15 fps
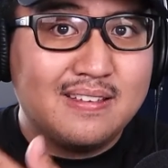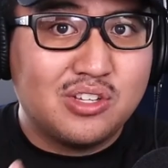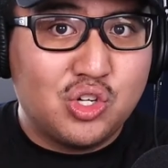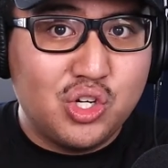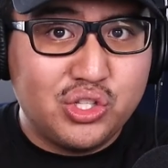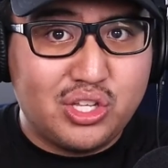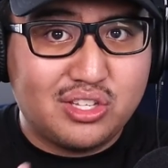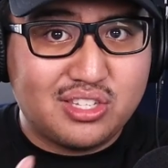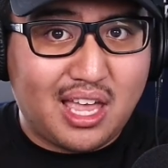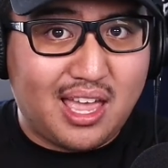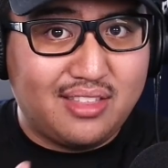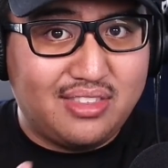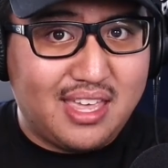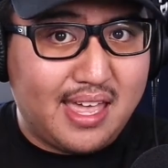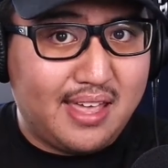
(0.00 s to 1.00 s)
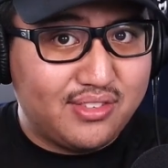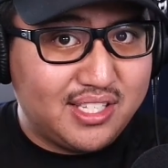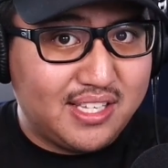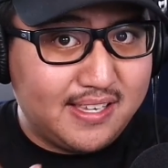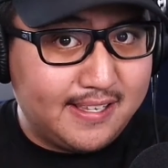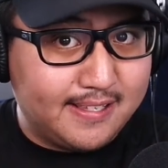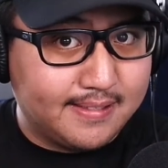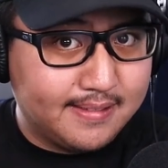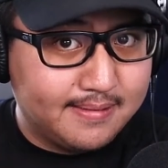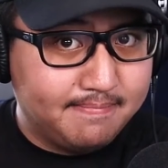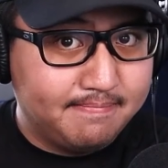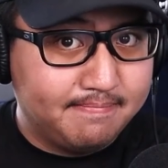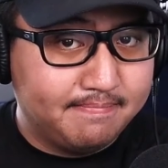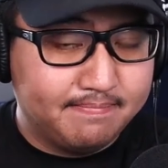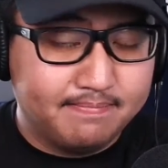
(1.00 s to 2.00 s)
could decide the AFC East.
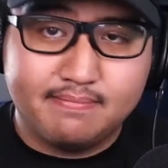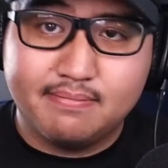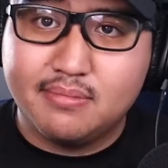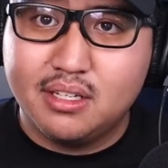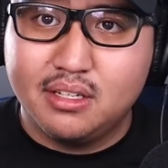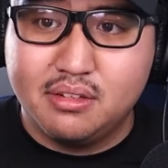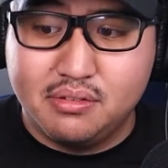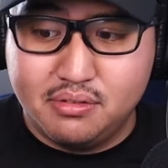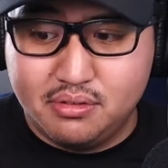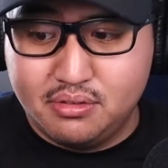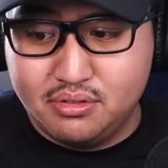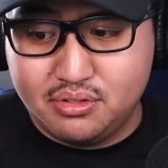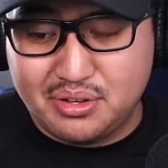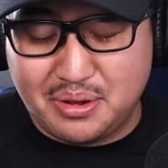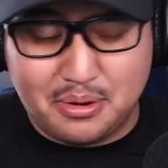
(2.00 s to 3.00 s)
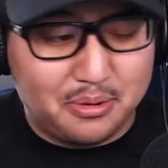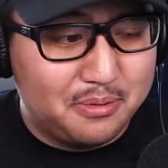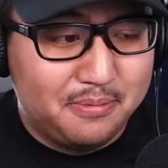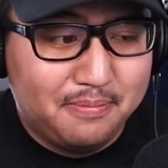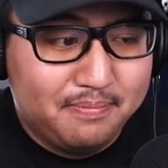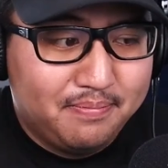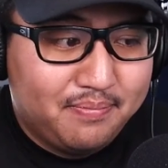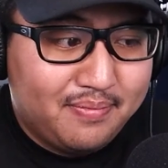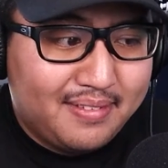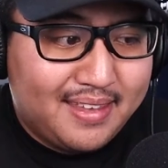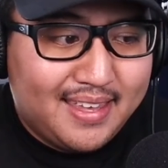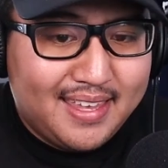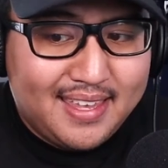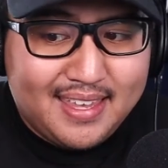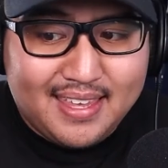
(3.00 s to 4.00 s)
So
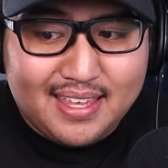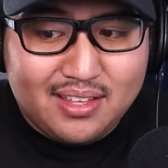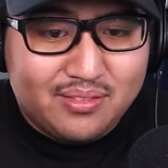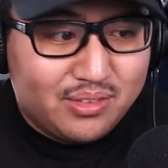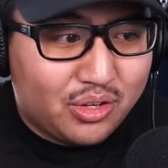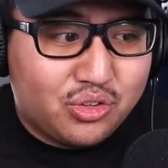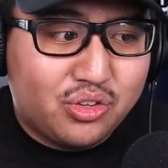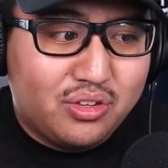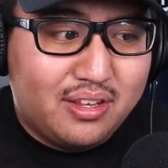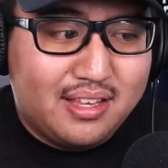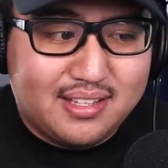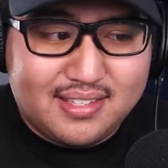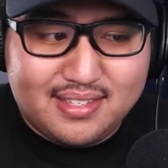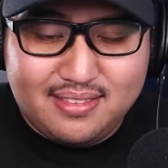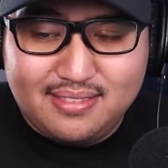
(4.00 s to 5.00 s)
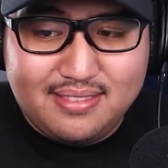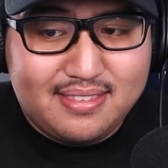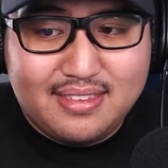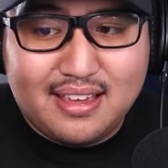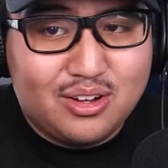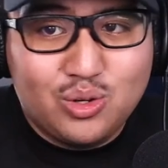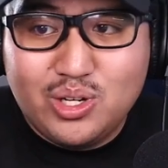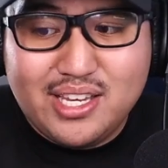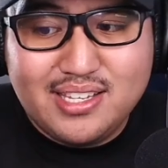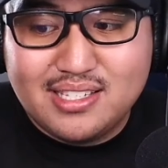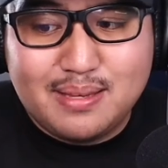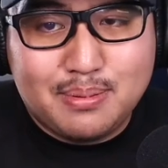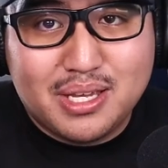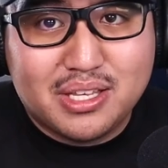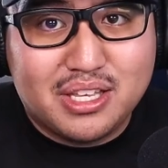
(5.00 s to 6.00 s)
it's no
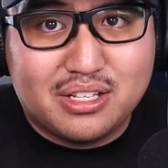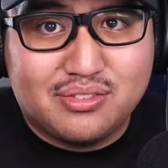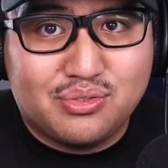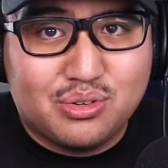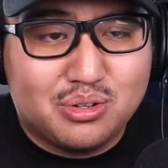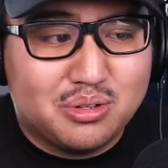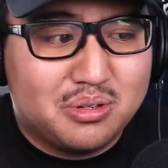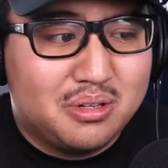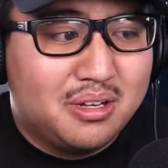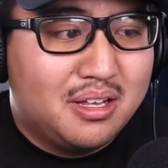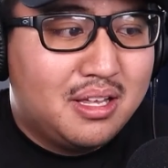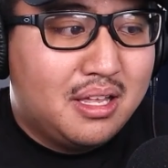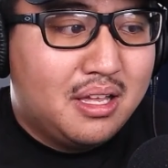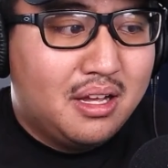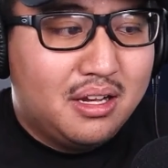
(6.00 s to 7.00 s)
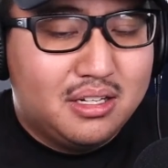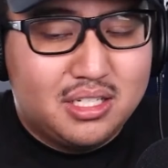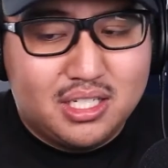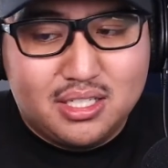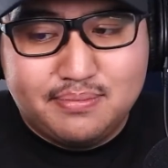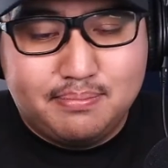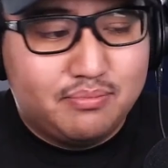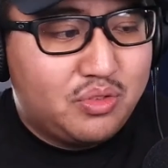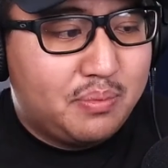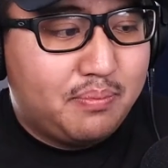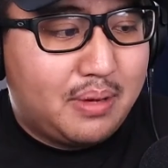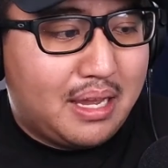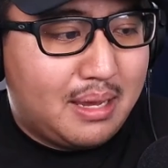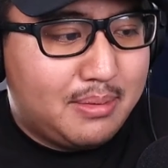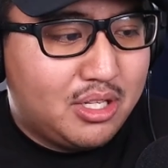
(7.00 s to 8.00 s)
easy pickings for the
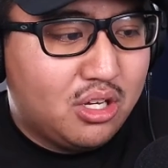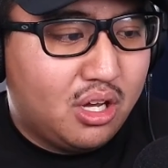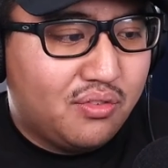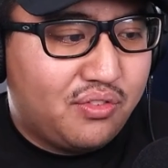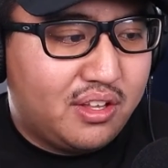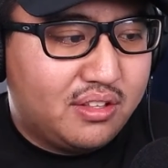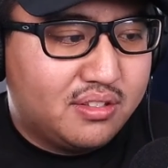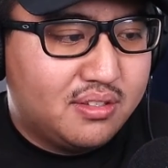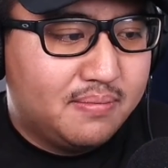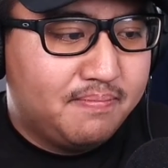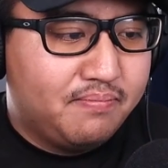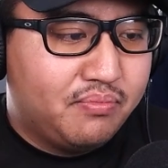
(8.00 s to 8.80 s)
Miami Dolphins.